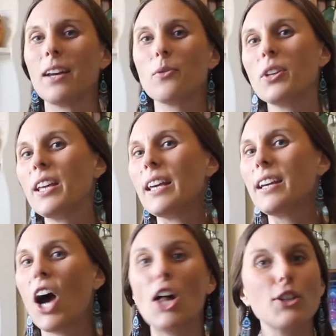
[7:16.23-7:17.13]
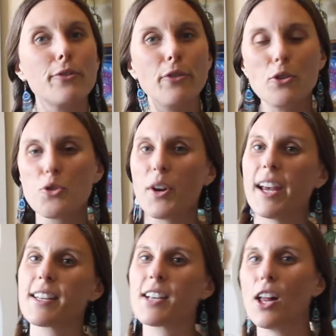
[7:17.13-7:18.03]
really colorful
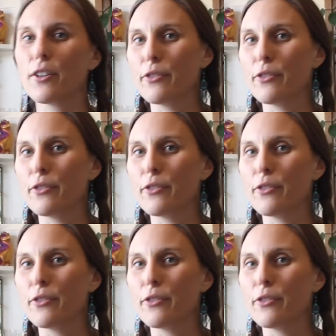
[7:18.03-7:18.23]
drink, colorful